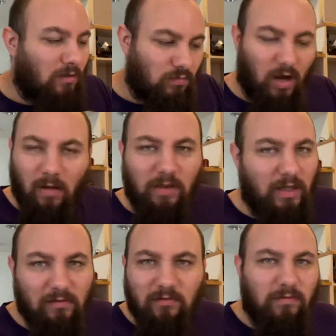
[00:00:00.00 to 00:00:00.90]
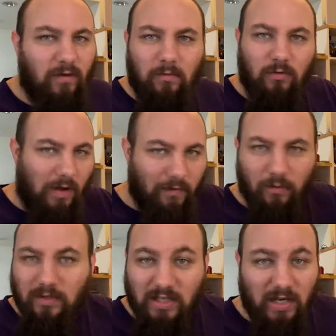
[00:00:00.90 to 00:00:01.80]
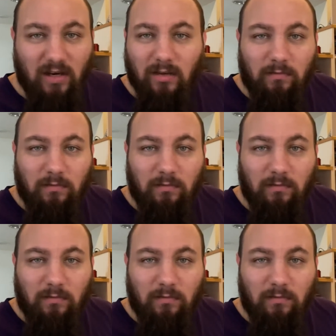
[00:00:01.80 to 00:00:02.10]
Probably from whoever was here,